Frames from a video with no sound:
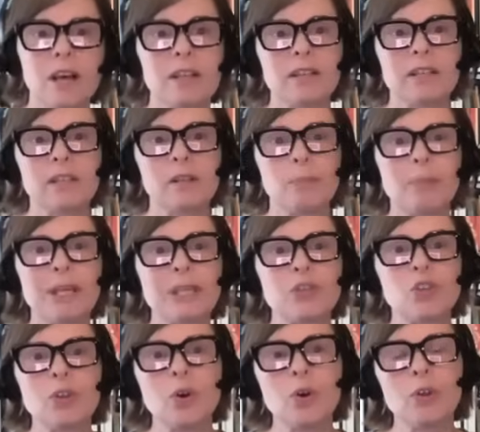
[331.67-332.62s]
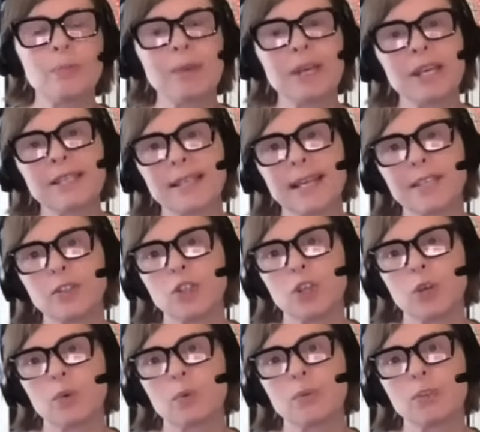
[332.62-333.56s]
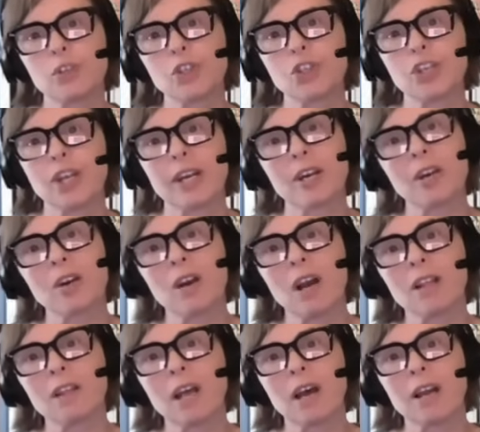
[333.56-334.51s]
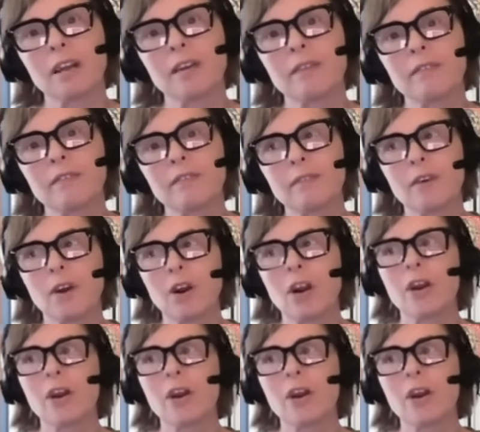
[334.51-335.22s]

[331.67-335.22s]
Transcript: a little pigeonholed because I don't share a lot of or,